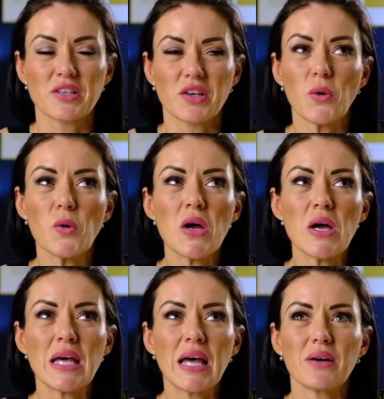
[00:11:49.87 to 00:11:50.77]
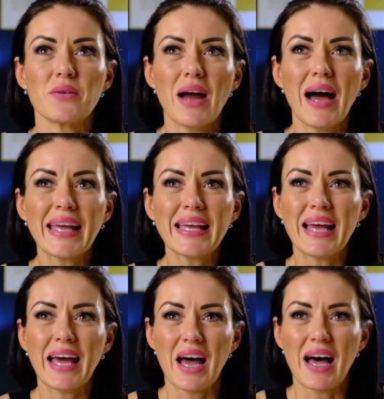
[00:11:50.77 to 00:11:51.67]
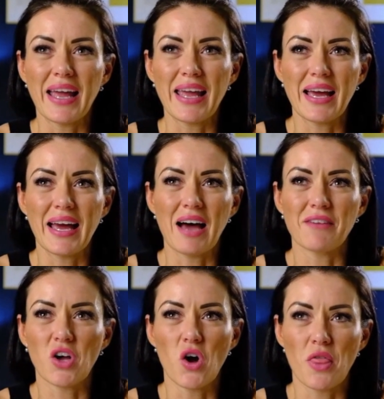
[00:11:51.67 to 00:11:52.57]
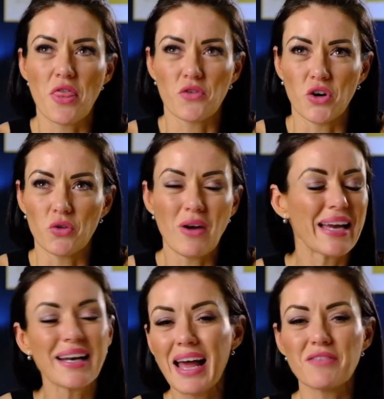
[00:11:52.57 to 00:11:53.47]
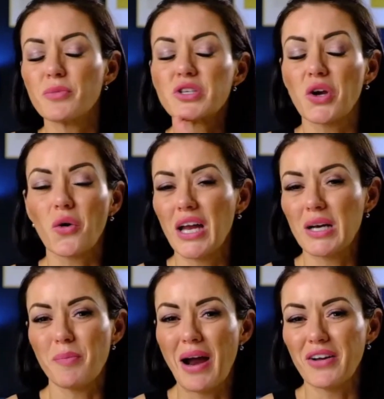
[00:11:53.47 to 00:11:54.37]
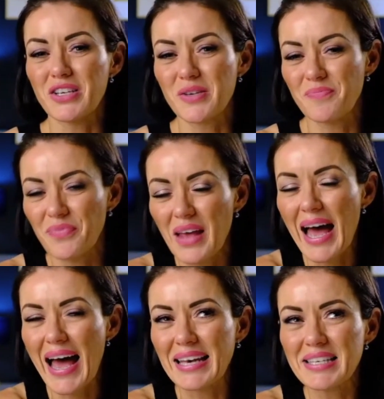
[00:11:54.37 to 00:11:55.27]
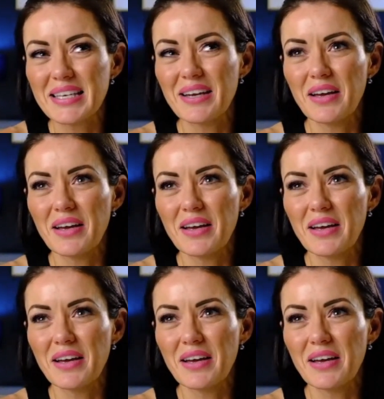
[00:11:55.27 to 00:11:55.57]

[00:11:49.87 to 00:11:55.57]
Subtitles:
So Ryan and I have the most incredible marriage, and